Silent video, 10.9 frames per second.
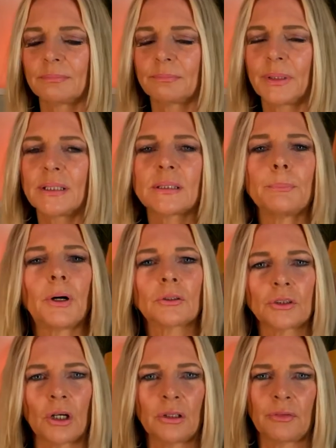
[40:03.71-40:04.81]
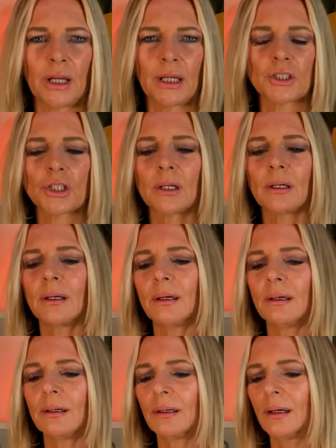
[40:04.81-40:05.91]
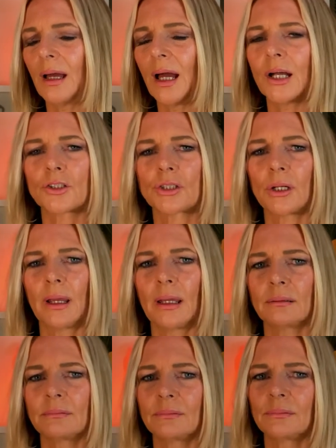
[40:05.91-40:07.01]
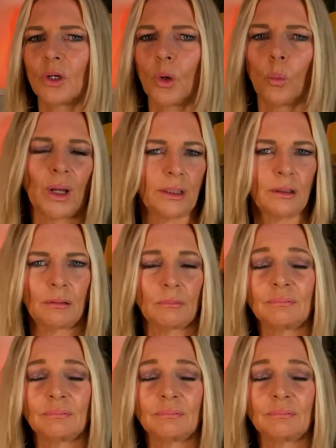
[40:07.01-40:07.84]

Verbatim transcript: Peter Bogdanovich actually went,